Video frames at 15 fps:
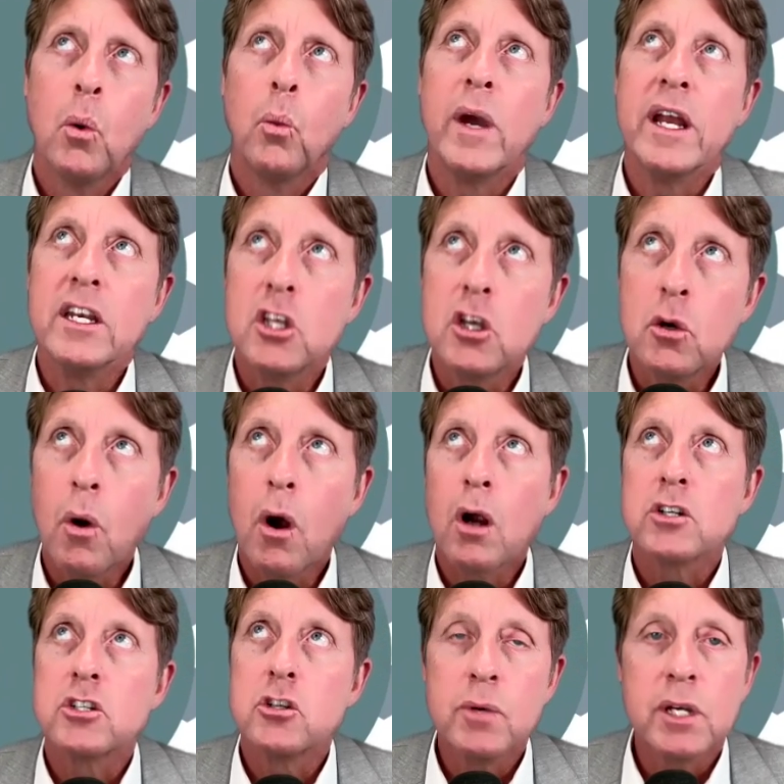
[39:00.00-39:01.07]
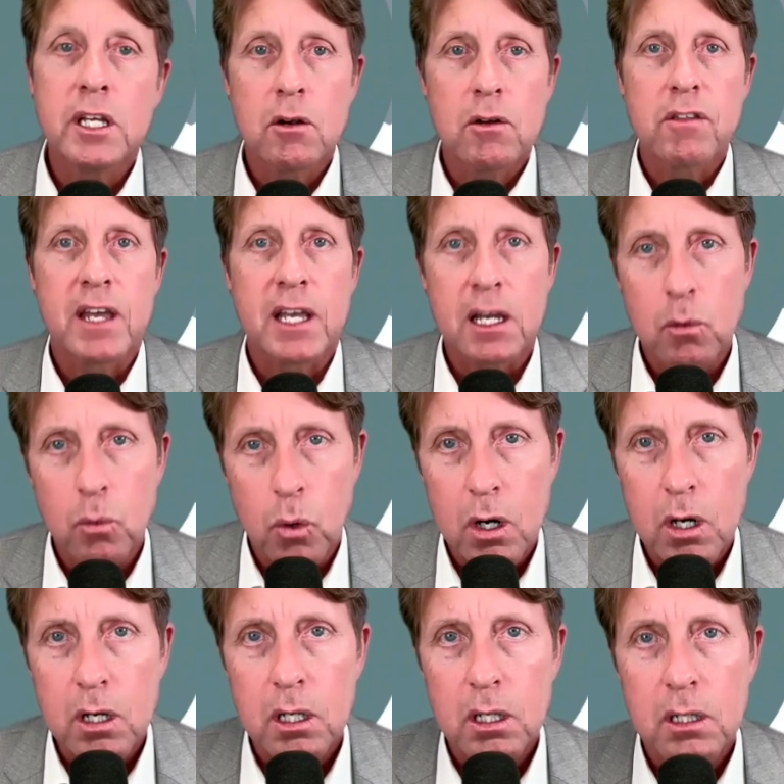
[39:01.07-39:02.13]
when you are doing your thing at
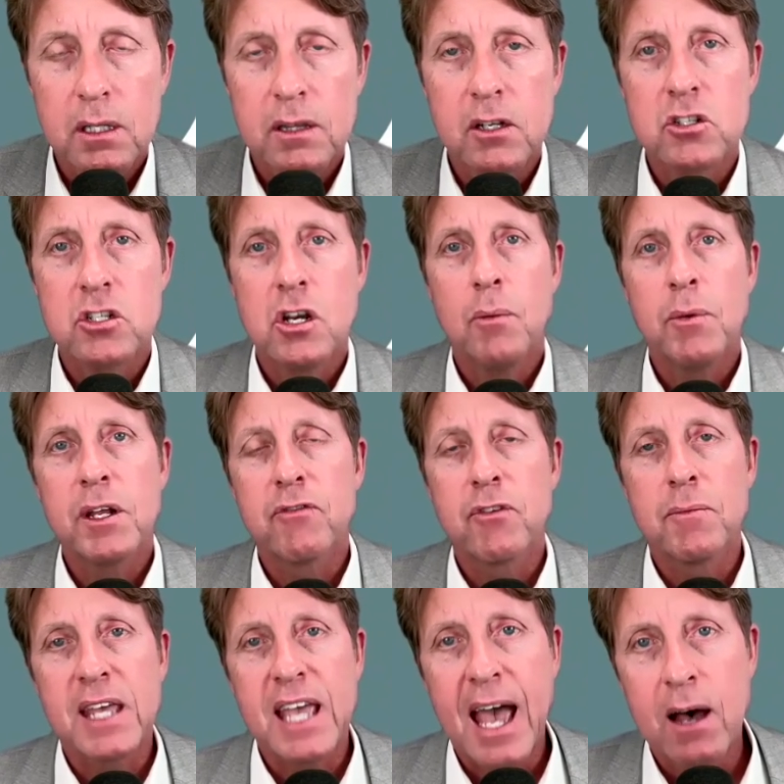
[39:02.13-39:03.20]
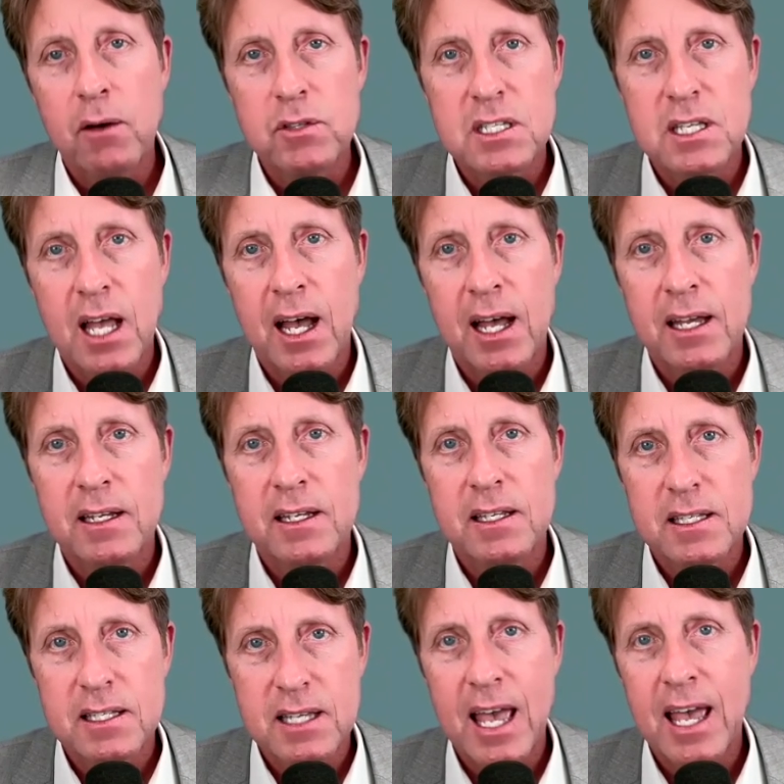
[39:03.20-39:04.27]
work, there's nobody from the outside
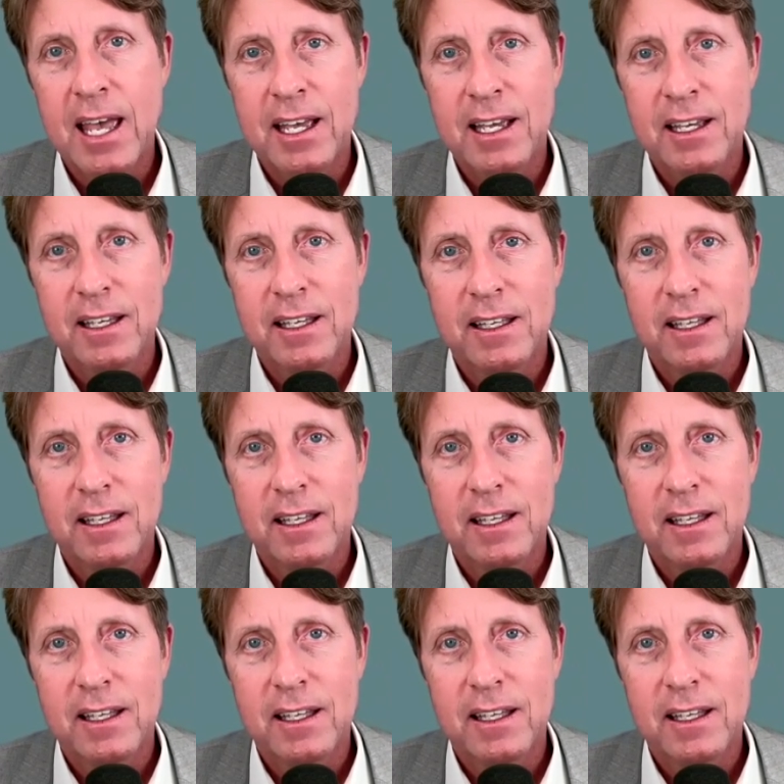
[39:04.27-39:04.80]
saying,